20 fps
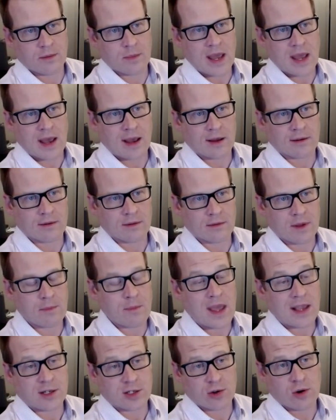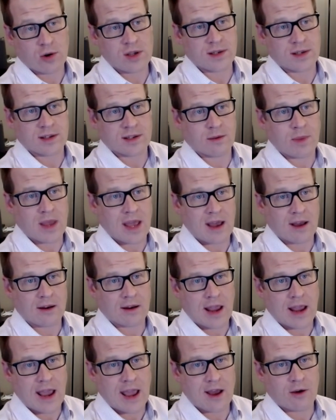about and make choices
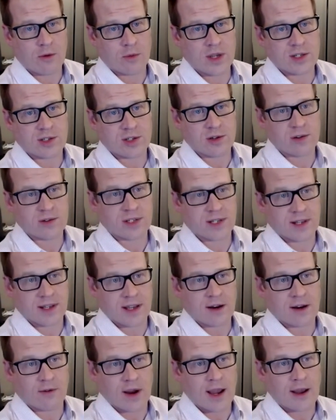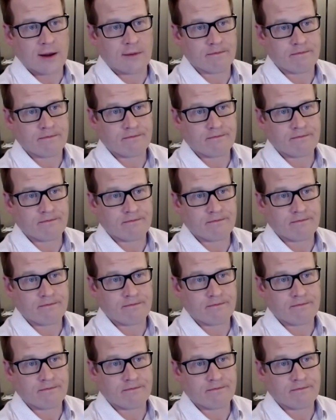about how we choose to get around.